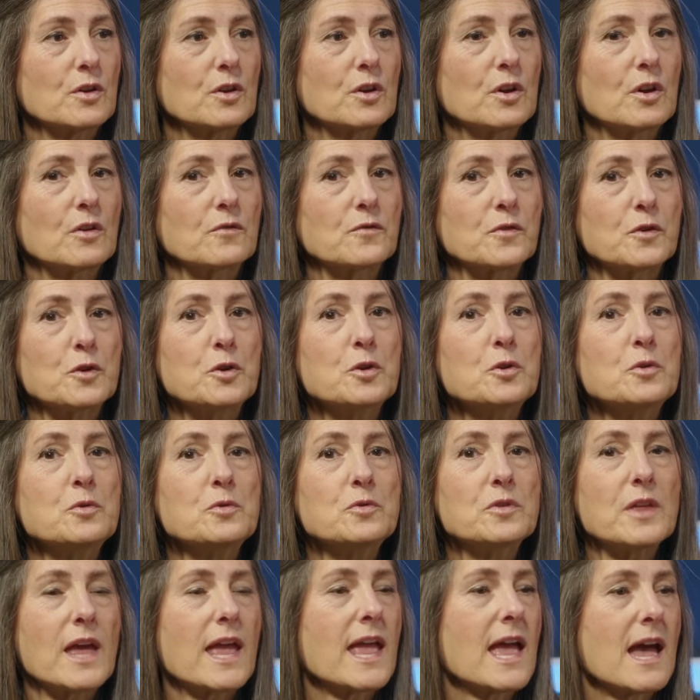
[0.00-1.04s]
of who
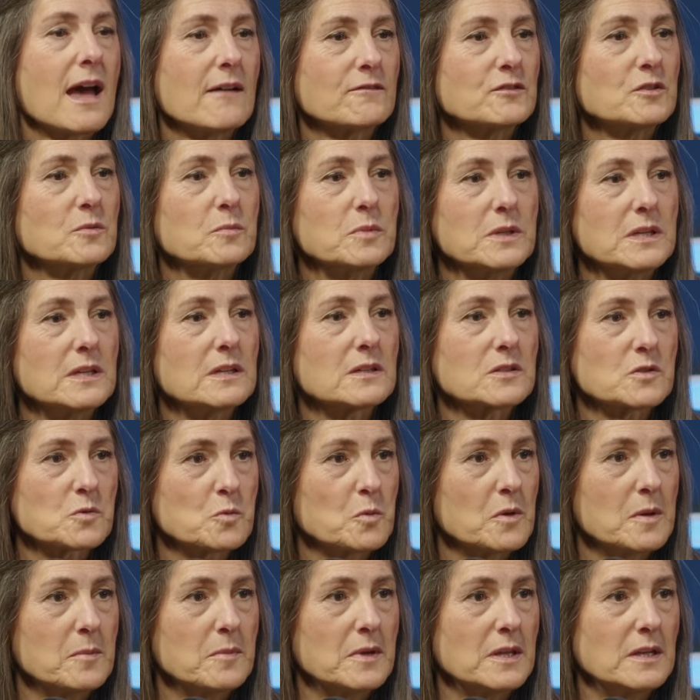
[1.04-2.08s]
they have to be as
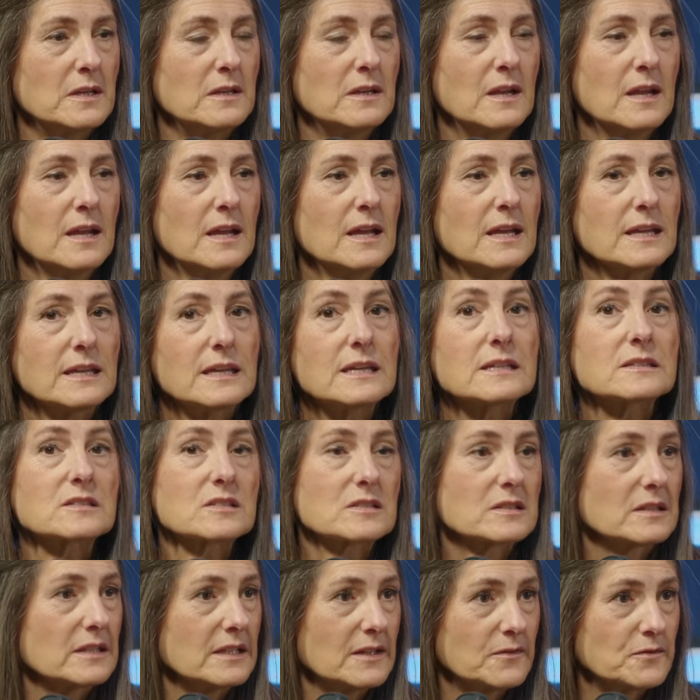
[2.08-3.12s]
women gets
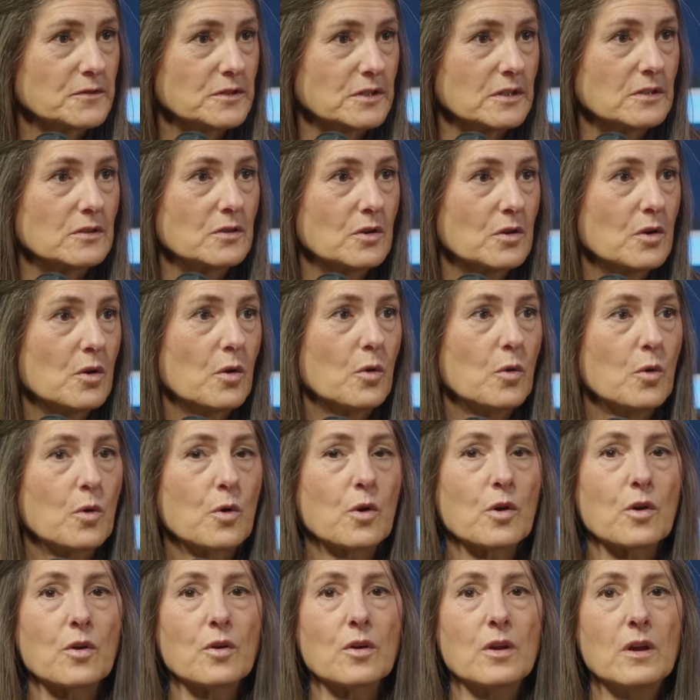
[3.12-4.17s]
lifted
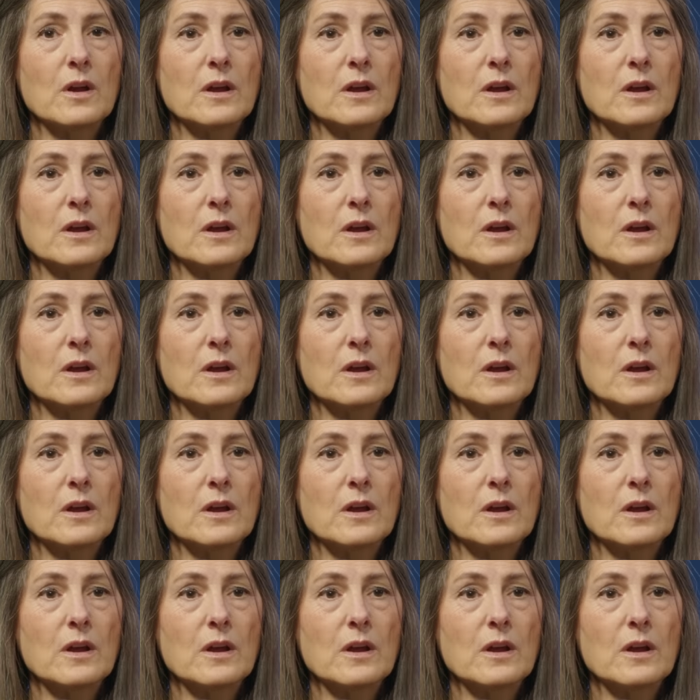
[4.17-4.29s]
or,